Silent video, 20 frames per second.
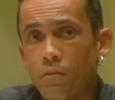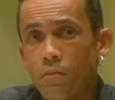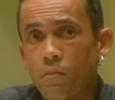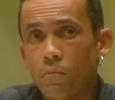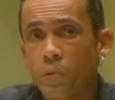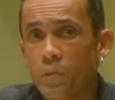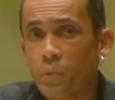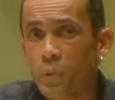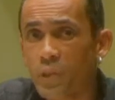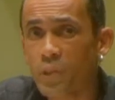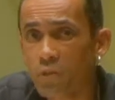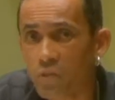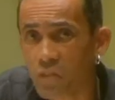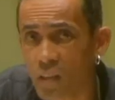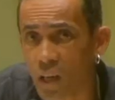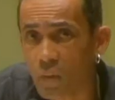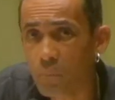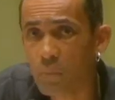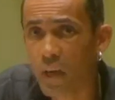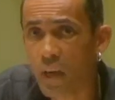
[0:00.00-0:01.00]
But when you've
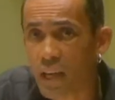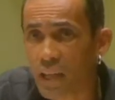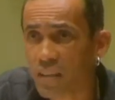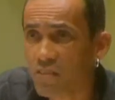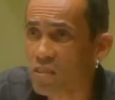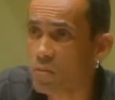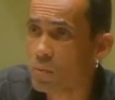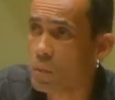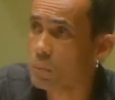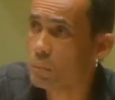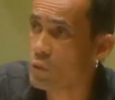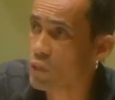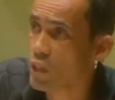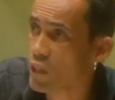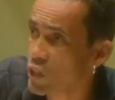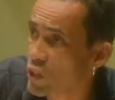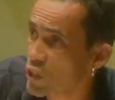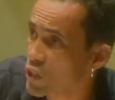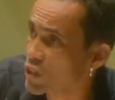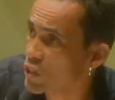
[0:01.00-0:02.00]
come back from objection,